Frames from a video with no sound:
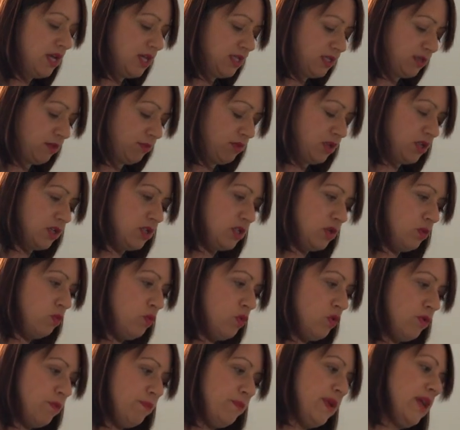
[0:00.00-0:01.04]
So I'm going to do
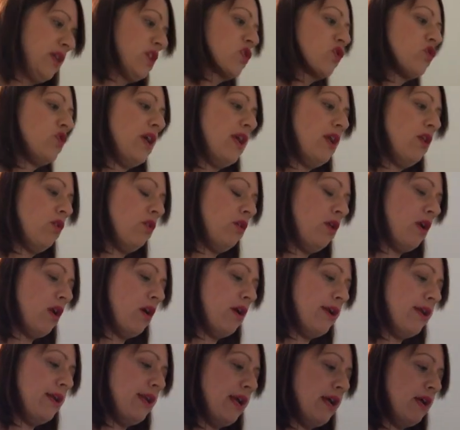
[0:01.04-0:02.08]
one big straight long
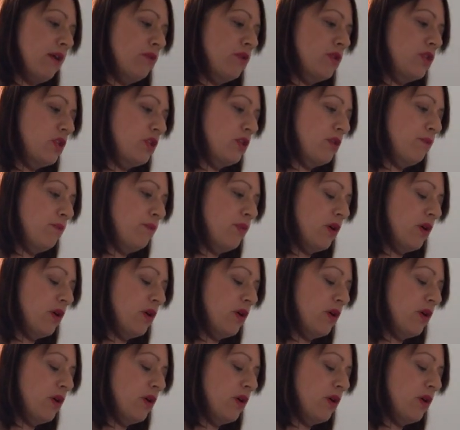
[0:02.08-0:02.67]
line now to the